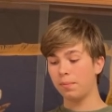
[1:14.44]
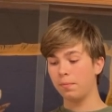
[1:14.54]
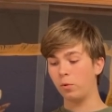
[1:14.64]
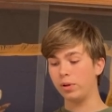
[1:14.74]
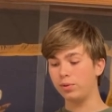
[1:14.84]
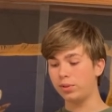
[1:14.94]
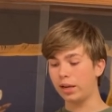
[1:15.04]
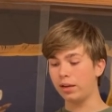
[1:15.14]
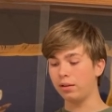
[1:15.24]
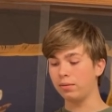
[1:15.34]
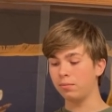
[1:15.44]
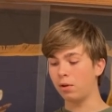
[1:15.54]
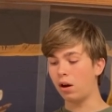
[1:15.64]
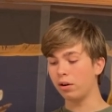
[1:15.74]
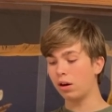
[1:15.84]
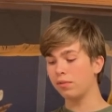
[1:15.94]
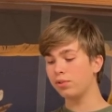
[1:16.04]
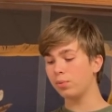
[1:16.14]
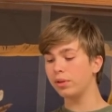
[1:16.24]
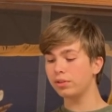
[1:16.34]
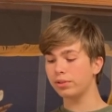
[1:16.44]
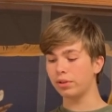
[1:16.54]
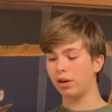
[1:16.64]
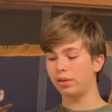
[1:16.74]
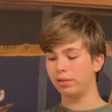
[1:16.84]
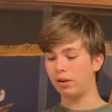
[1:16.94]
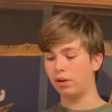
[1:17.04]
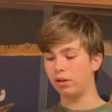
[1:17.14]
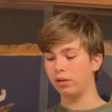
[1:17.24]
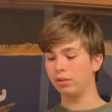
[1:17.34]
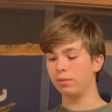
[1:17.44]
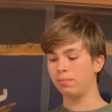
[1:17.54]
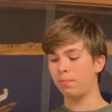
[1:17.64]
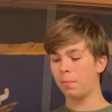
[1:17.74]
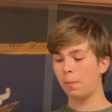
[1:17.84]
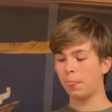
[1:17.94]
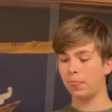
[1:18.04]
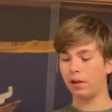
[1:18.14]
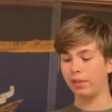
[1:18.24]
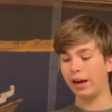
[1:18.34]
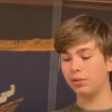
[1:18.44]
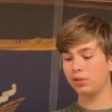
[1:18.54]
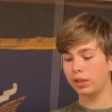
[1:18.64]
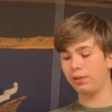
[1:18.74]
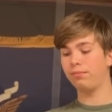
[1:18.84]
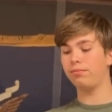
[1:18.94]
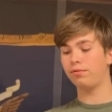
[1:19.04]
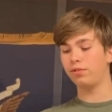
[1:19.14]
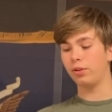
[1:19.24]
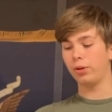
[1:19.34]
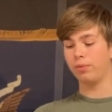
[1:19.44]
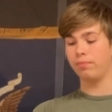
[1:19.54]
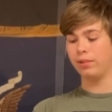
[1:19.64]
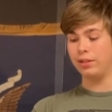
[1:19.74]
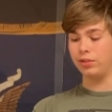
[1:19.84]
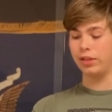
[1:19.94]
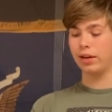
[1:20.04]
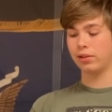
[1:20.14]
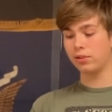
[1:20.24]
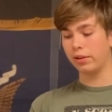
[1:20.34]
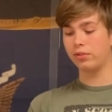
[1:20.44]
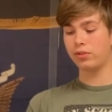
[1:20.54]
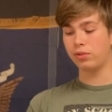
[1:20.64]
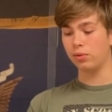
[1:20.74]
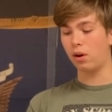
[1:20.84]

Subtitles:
We used a on-off switch on the housing for easy access to